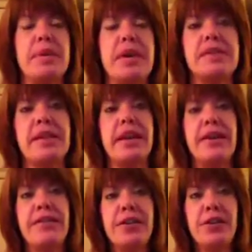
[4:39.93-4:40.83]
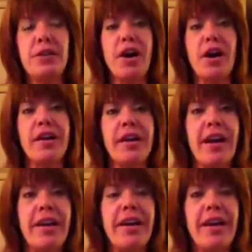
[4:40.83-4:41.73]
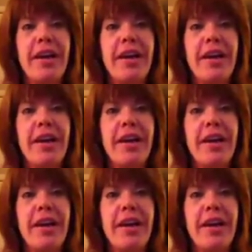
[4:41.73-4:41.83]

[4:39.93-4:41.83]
because if you are not